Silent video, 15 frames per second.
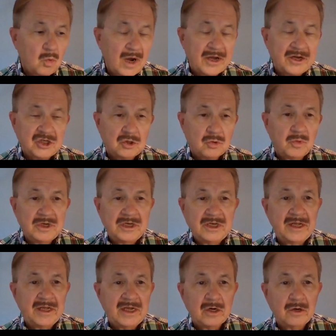why should we
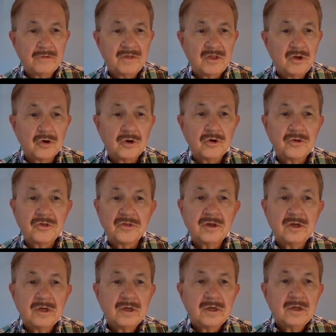take care of the earth?